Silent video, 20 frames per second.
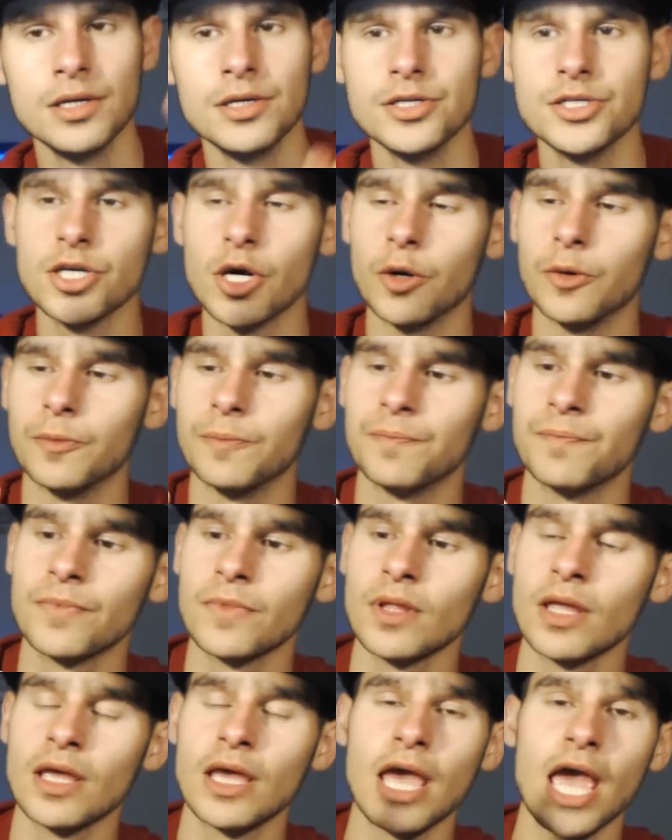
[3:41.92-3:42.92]
So
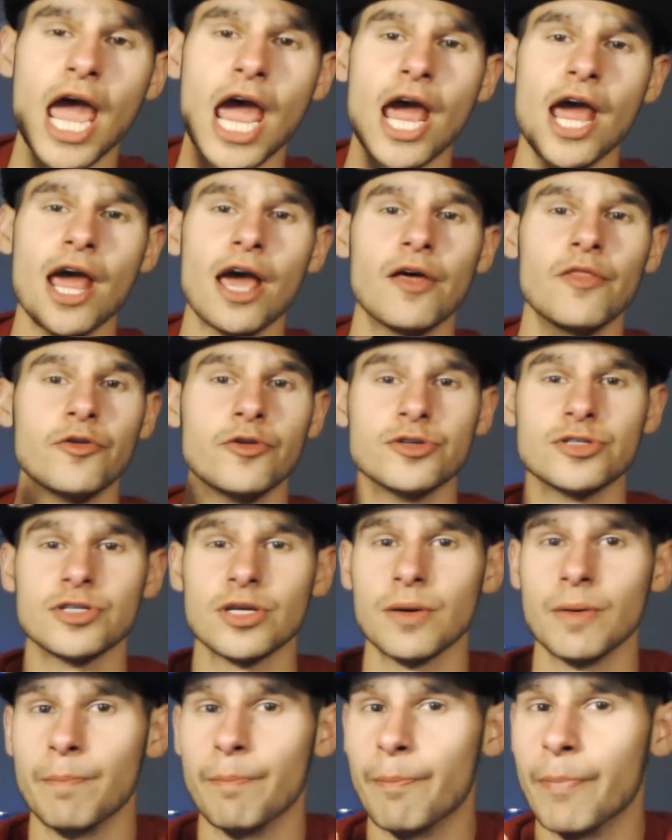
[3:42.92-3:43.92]
there's
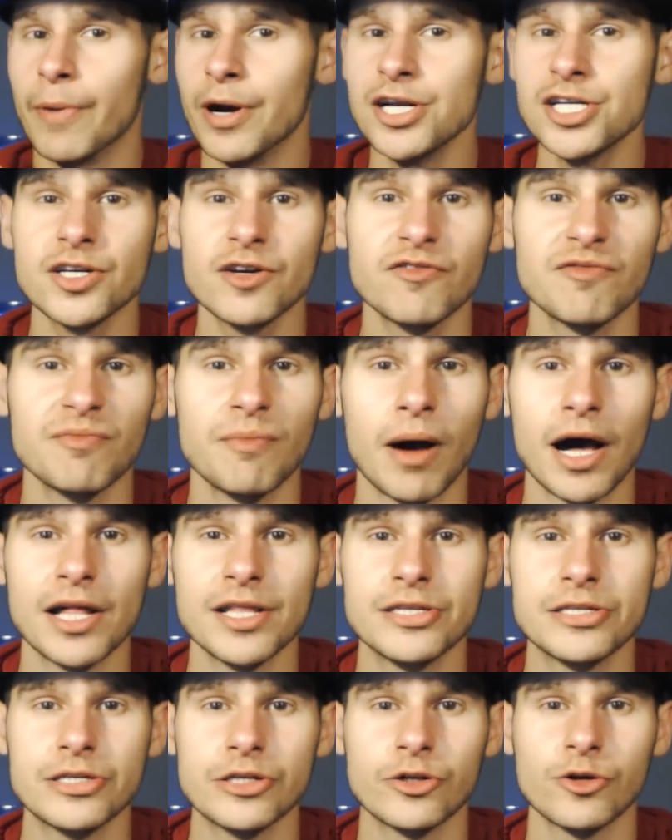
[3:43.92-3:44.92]
a bunch of
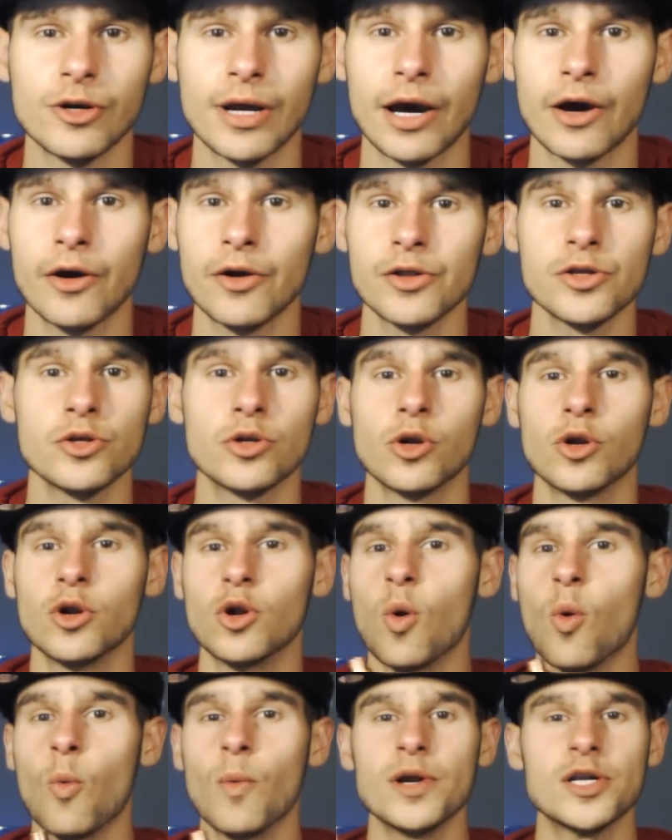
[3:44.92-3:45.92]
mods that are out. You don't
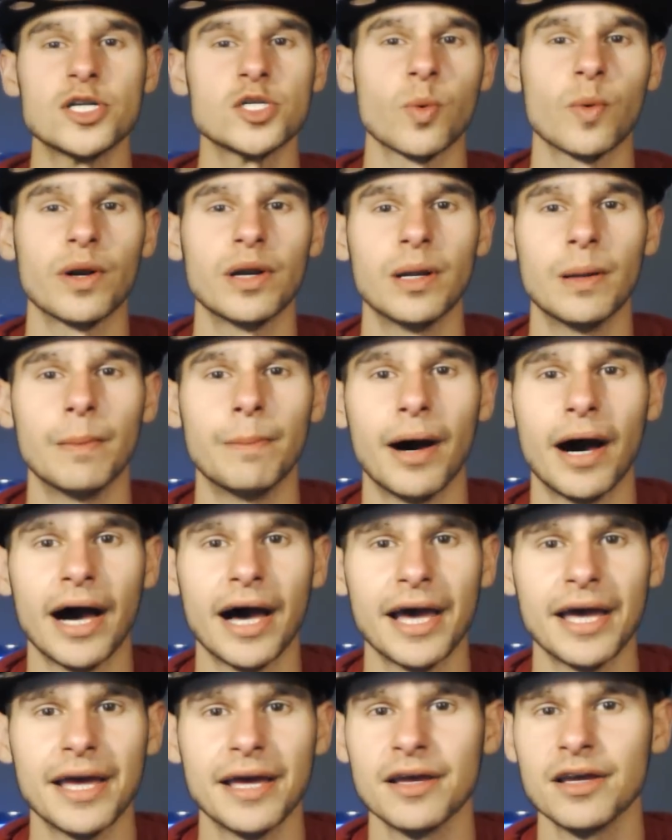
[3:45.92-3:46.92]
know which one to
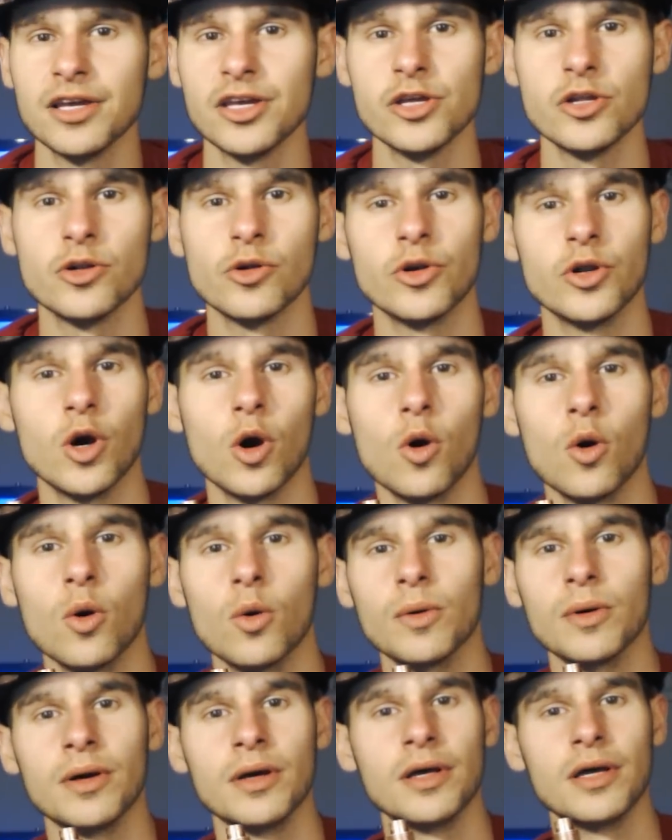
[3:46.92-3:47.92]
buy. You don't
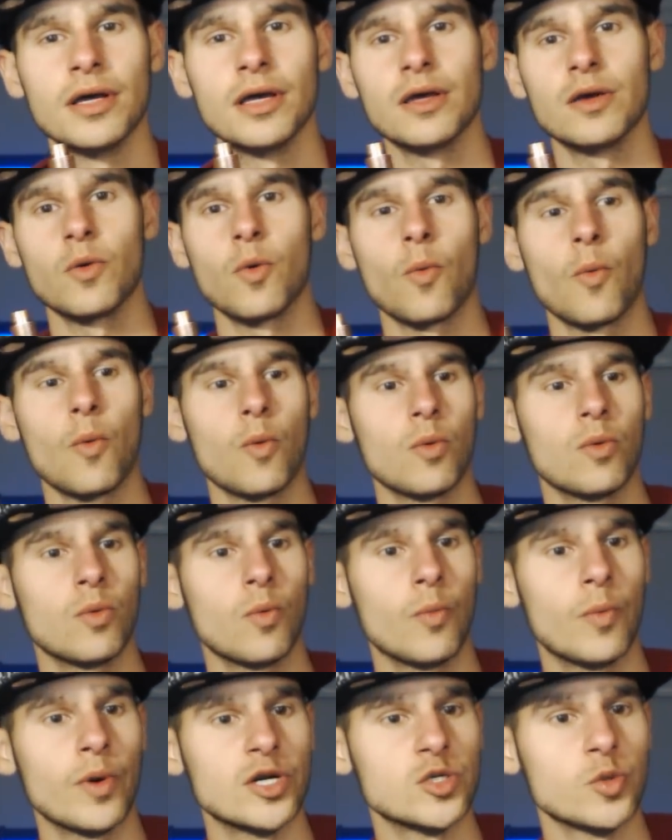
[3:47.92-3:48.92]
know
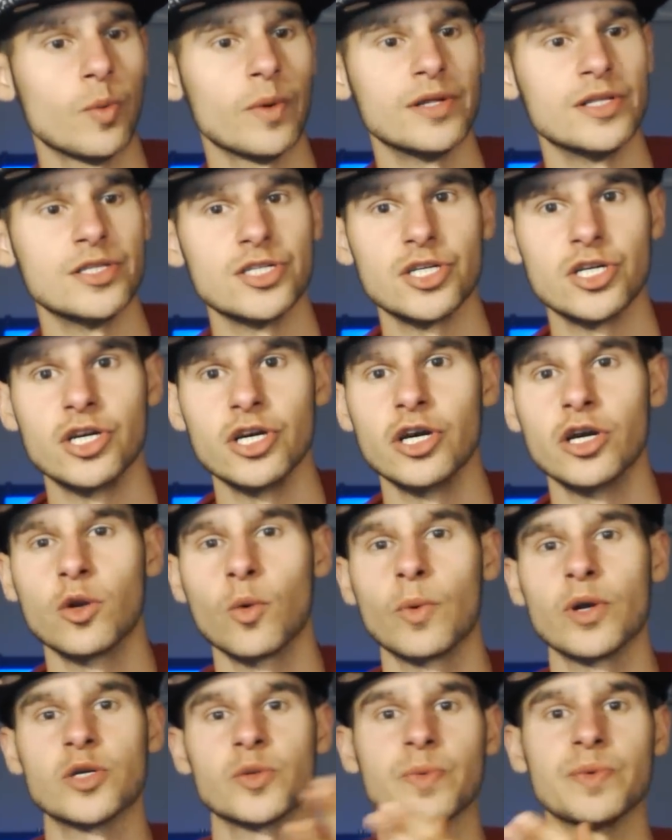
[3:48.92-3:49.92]
which one's good,
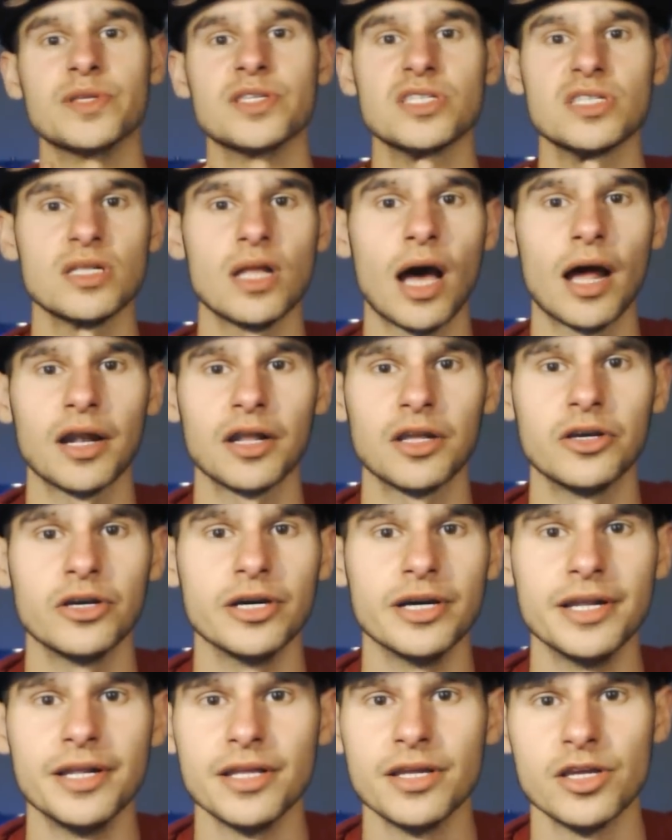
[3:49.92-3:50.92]
which one's not
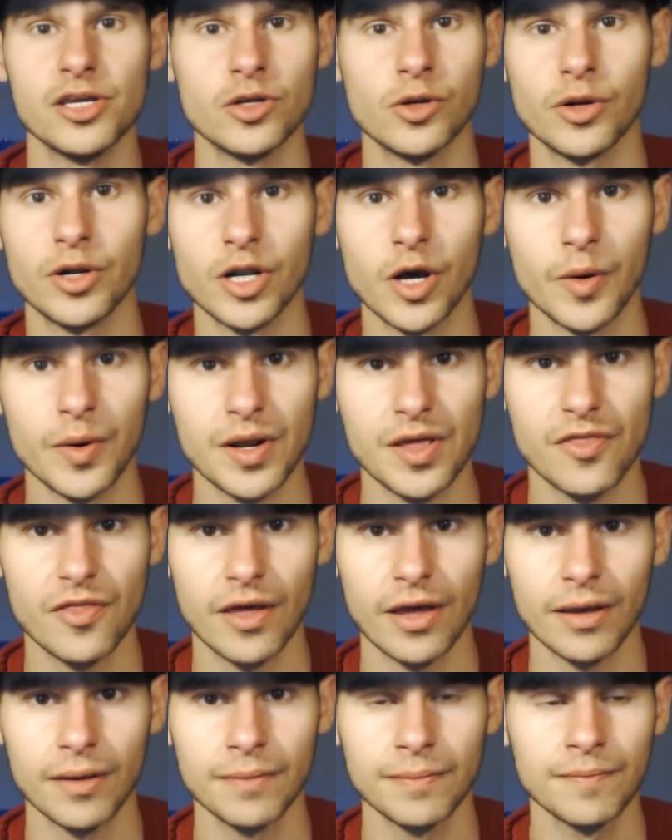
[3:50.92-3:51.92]
good. You don't know
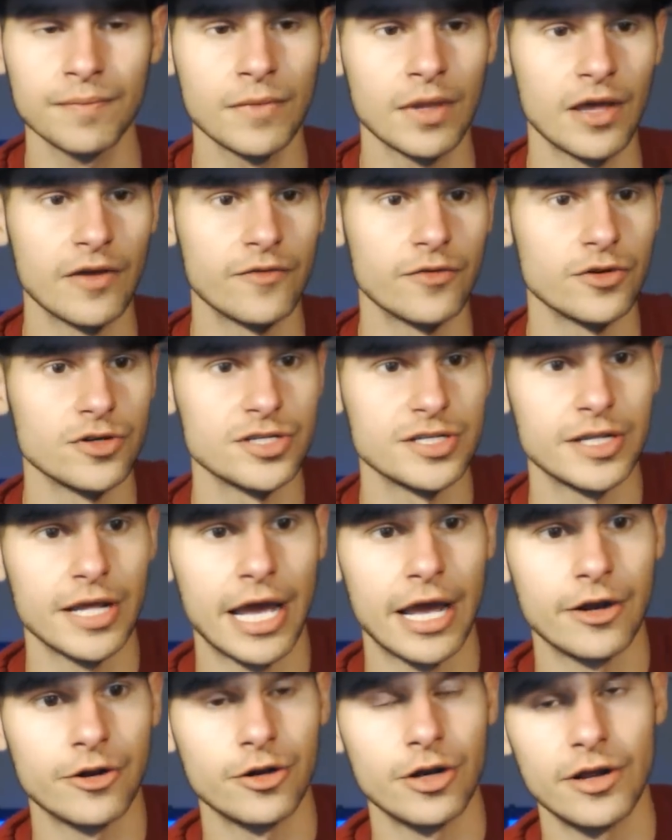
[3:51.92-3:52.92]
anything if
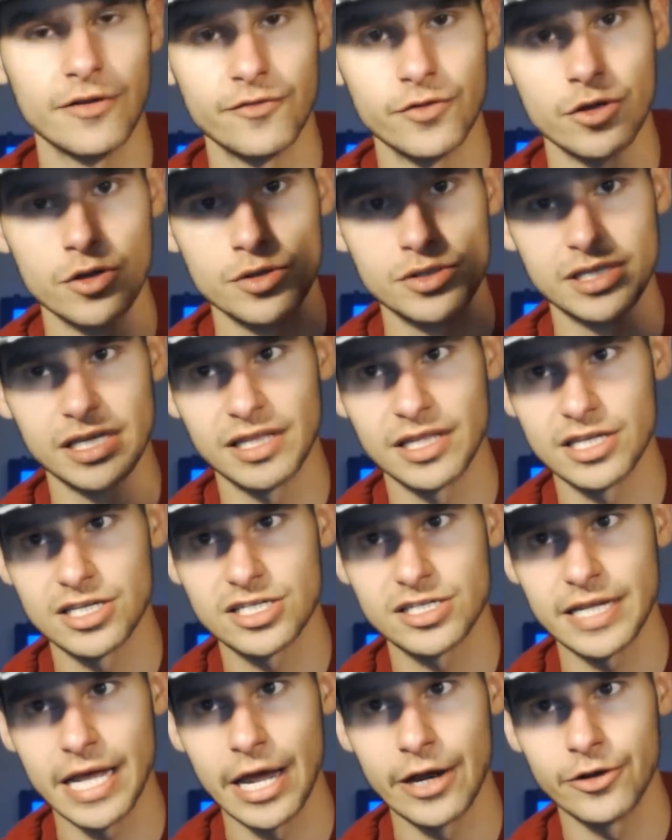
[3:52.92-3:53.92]
you're using this
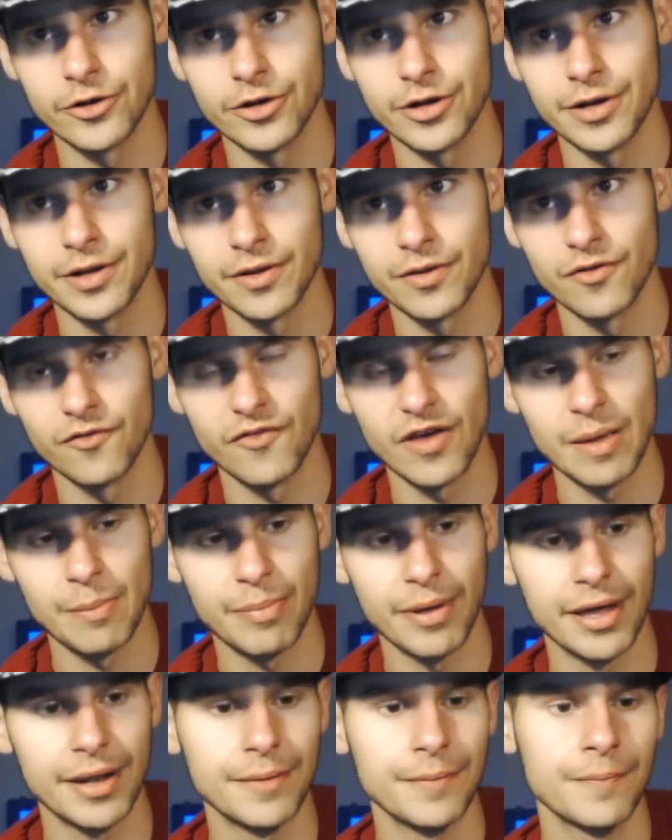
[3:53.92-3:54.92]
standard vape
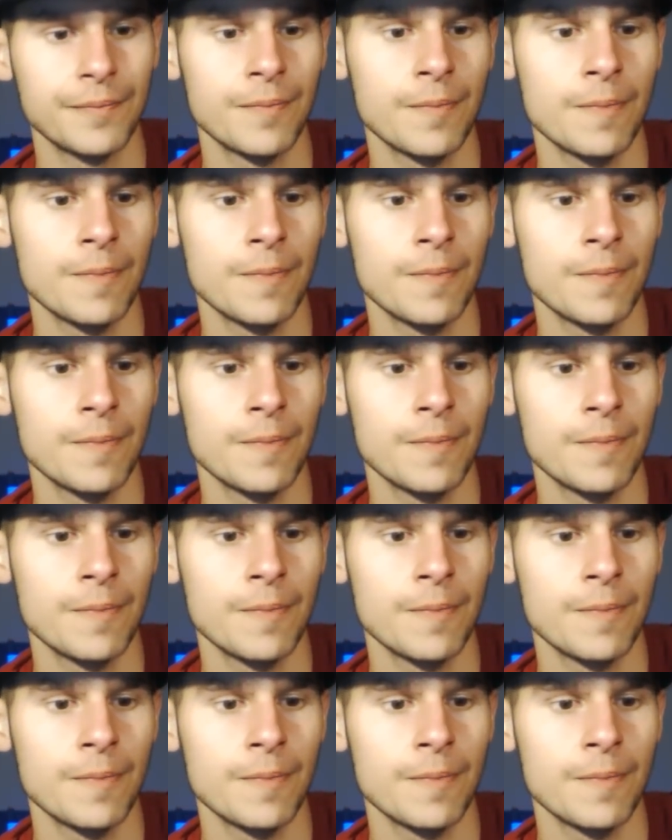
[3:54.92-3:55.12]
pen.